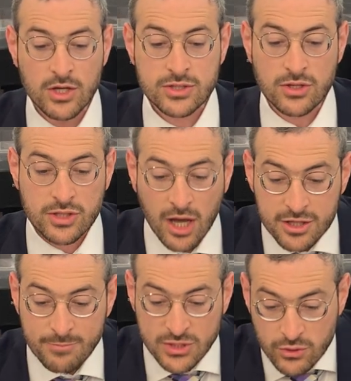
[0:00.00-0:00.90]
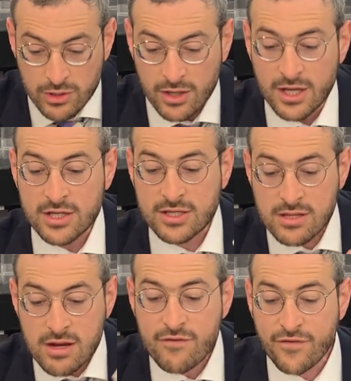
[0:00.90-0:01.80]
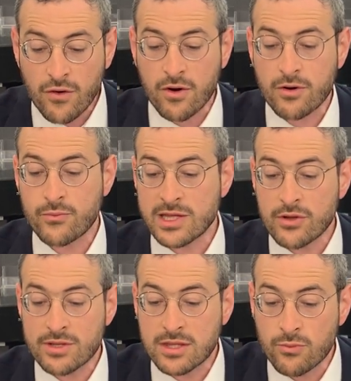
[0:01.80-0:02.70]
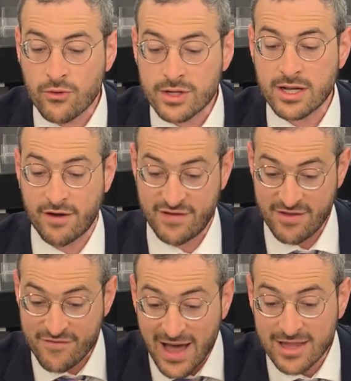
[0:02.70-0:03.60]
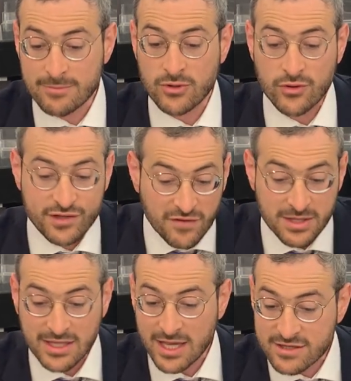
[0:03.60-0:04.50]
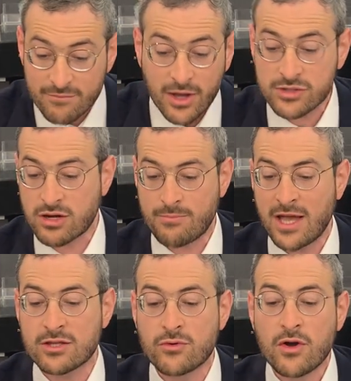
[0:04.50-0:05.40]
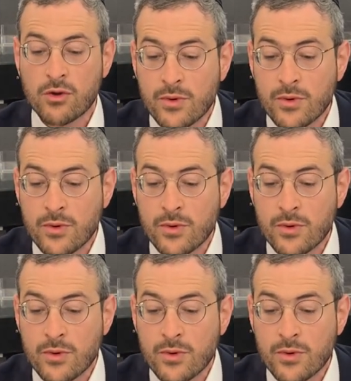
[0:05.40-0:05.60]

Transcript: So tani psula. So therefore, we learned the wording of invalid because from the days of Moshe Rabbeinu,